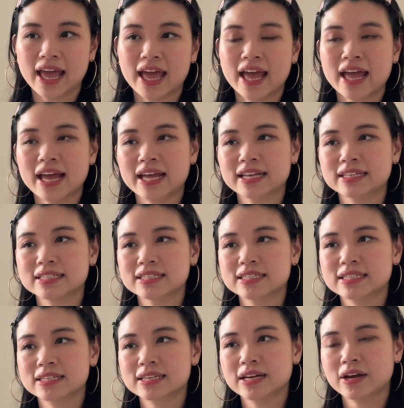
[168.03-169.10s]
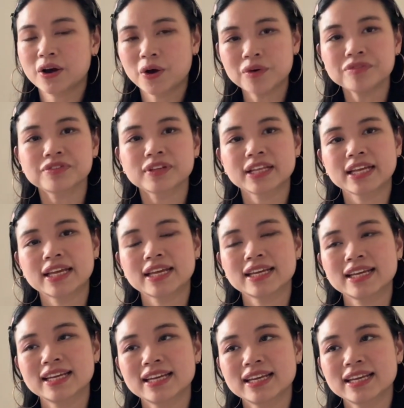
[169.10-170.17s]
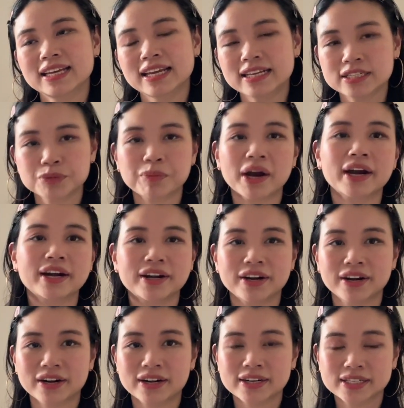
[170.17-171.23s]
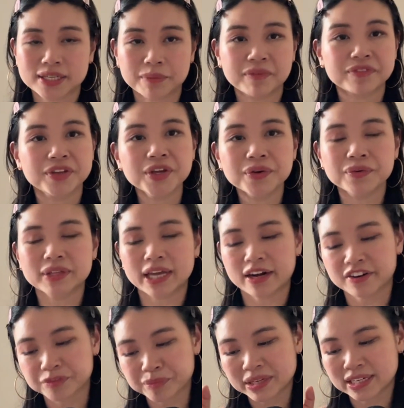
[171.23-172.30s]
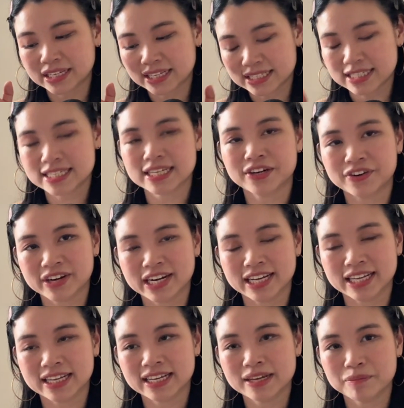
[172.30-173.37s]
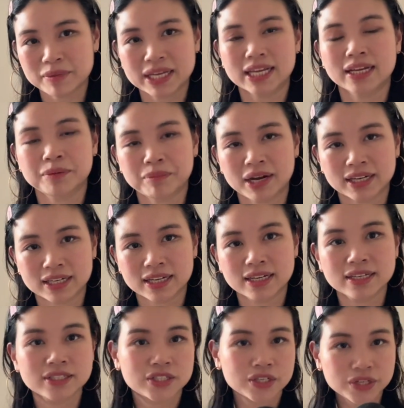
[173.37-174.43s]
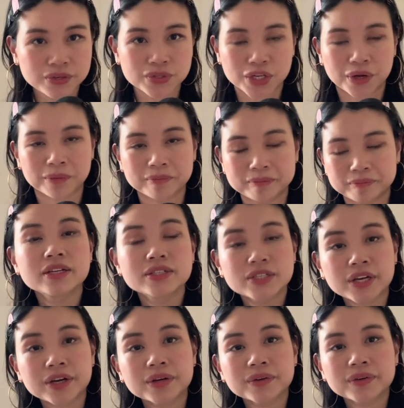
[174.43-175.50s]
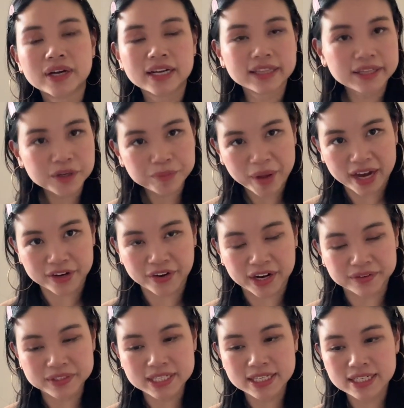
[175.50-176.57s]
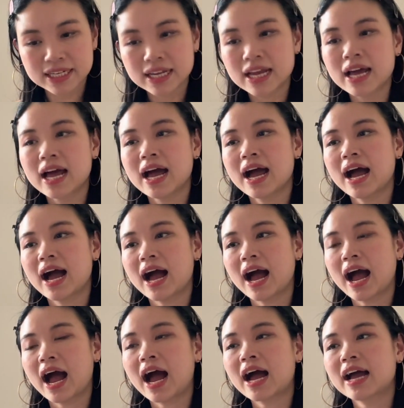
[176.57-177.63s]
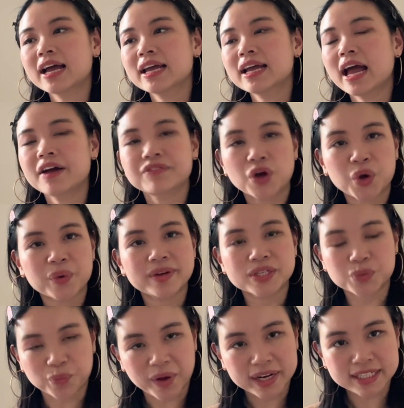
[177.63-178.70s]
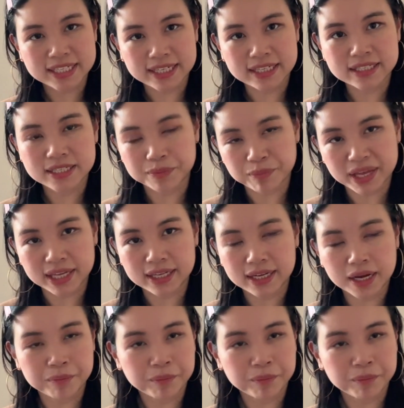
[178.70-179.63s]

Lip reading: And hopefully inspire some of you that have been considering making a manga to do so. So, a little background. I have always wanted to make a